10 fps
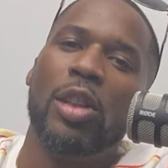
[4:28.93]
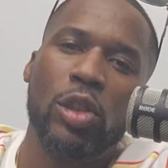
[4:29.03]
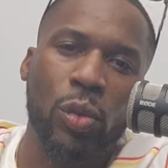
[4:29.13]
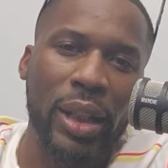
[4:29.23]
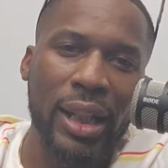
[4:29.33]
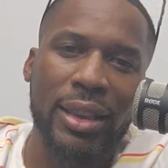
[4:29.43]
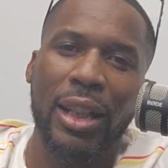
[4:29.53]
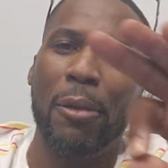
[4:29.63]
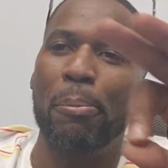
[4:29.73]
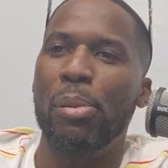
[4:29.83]

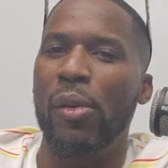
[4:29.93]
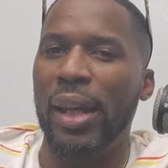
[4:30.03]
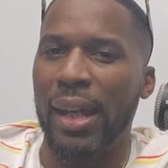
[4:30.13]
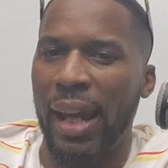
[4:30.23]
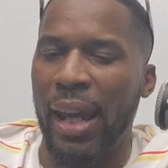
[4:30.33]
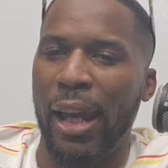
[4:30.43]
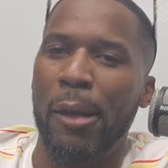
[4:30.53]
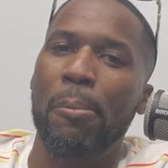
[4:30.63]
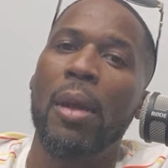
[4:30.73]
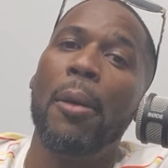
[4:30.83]
20-something point
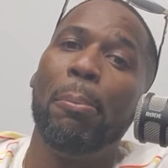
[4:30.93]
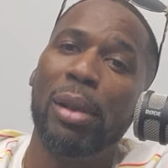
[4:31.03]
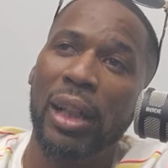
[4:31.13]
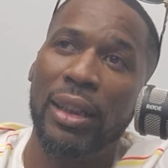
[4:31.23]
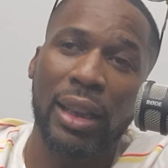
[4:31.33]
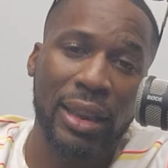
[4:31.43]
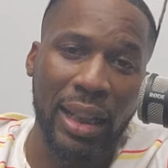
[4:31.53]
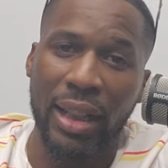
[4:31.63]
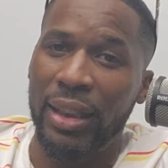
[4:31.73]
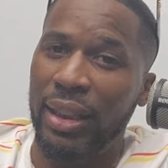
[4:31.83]
game plus a
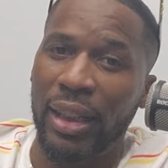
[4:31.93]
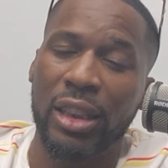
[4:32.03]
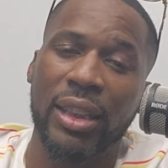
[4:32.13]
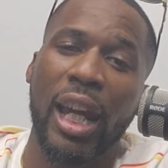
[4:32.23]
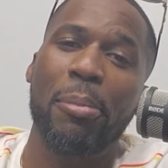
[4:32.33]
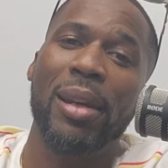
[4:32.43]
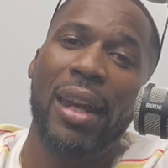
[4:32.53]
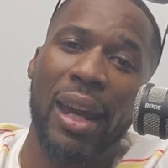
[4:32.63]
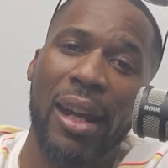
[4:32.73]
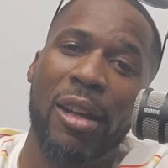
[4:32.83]
10-assist type of
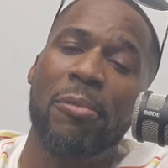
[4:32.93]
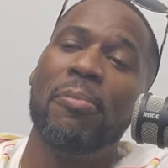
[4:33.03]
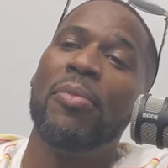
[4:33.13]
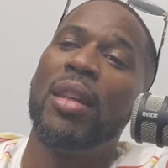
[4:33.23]
game.